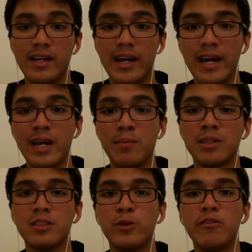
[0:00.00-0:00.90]
aimed
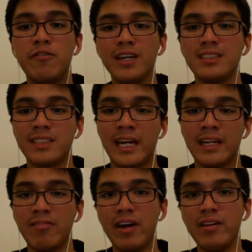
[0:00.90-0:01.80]
to investigate if
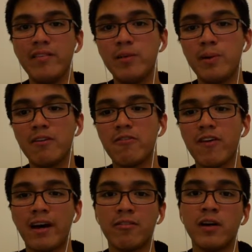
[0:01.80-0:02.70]
any of the big
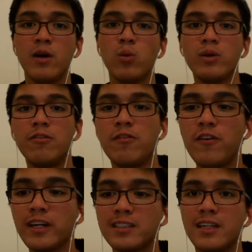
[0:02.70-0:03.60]
five would
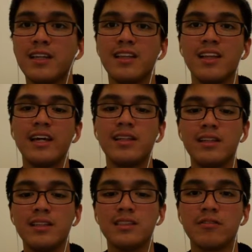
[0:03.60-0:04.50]
affect the
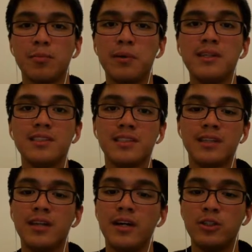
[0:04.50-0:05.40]
likeliness of a person
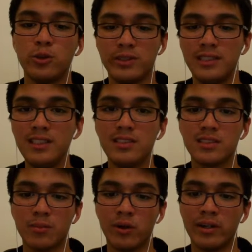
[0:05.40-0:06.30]
to assist
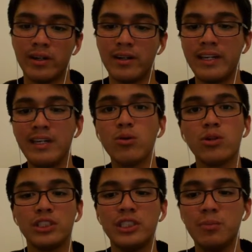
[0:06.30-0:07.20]
someone he or
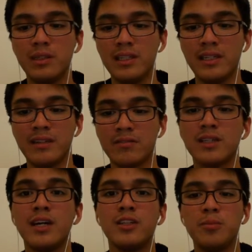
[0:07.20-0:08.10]
she believes
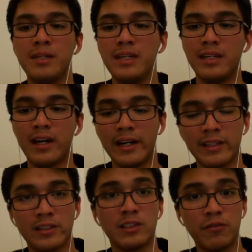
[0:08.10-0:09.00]
to be in either
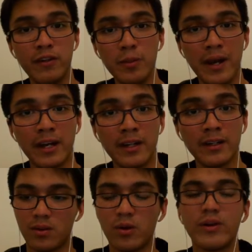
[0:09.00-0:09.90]
severe pain
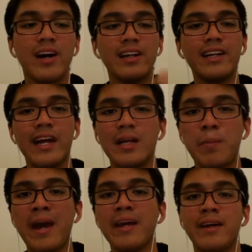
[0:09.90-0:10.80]
or not in any
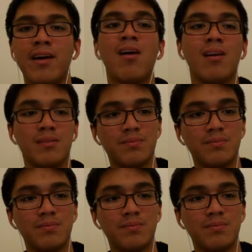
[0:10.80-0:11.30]
pain at all.